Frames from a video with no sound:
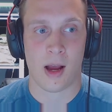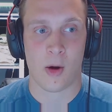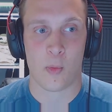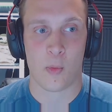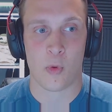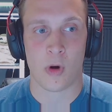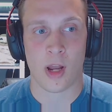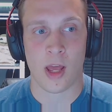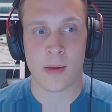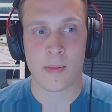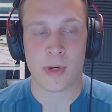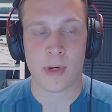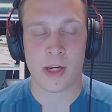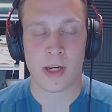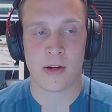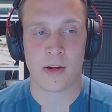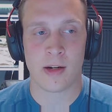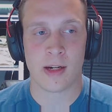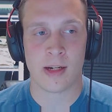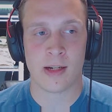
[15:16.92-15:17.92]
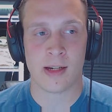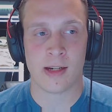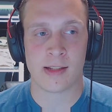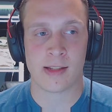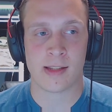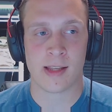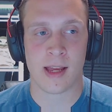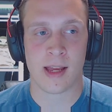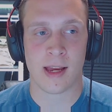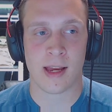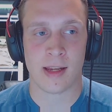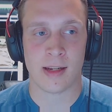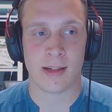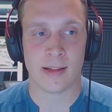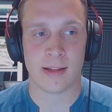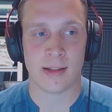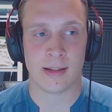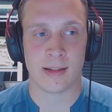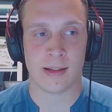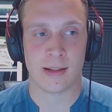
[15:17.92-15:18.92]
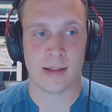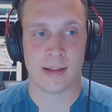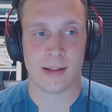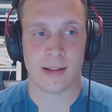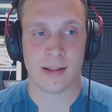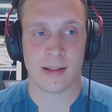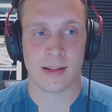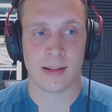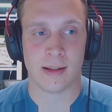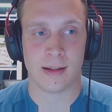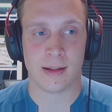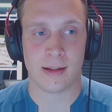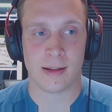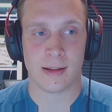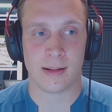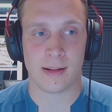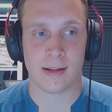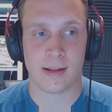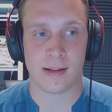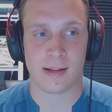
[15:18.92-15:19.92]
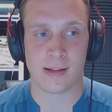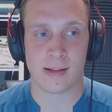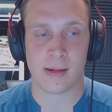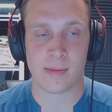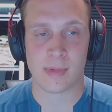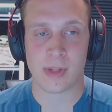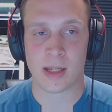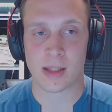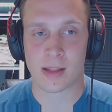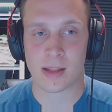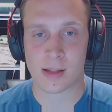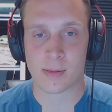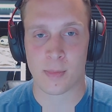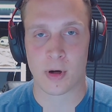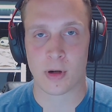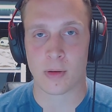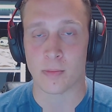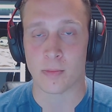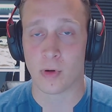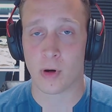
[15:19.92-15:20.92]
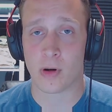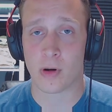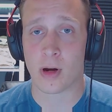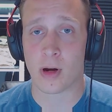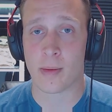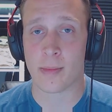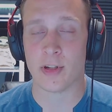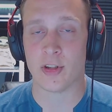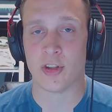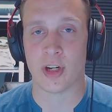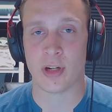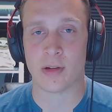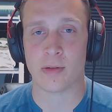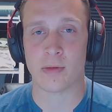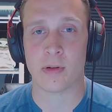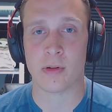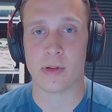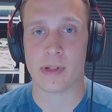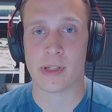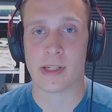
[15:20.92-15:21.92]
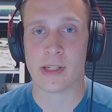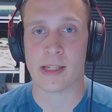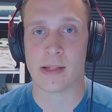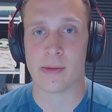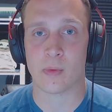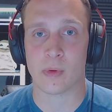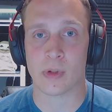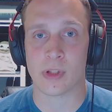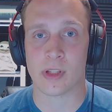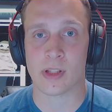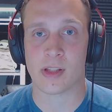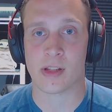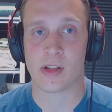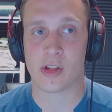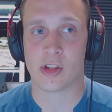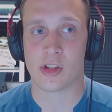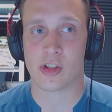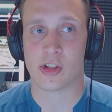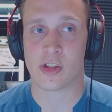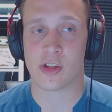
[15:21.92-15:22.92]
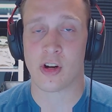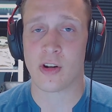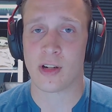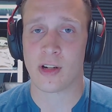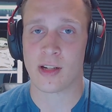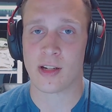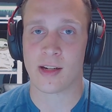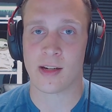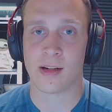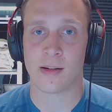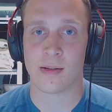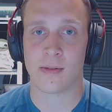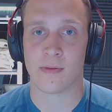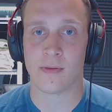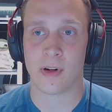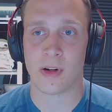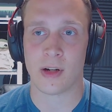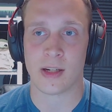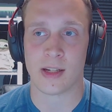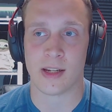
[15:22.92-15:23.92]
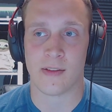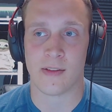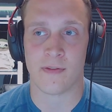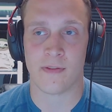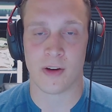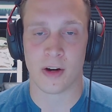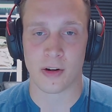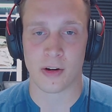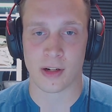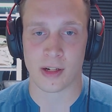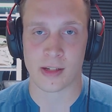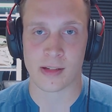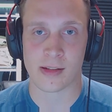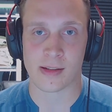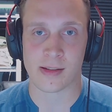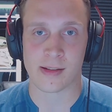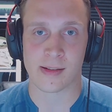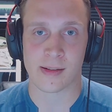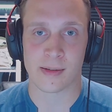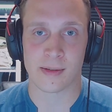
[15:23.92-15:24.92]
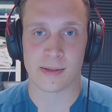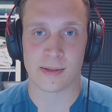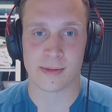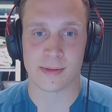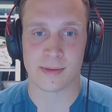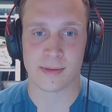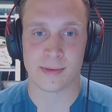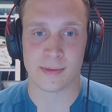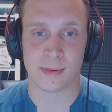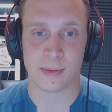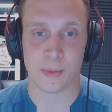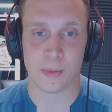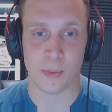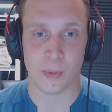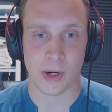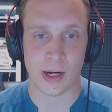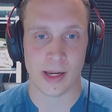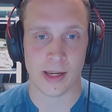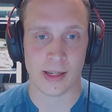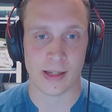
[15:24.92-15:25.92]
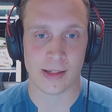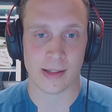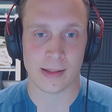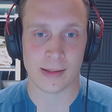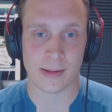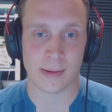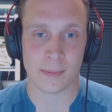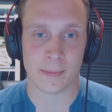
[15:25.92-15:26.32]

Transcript: What I'm hearing is that it seems like the Spartan program in general was started in a very nefarious way.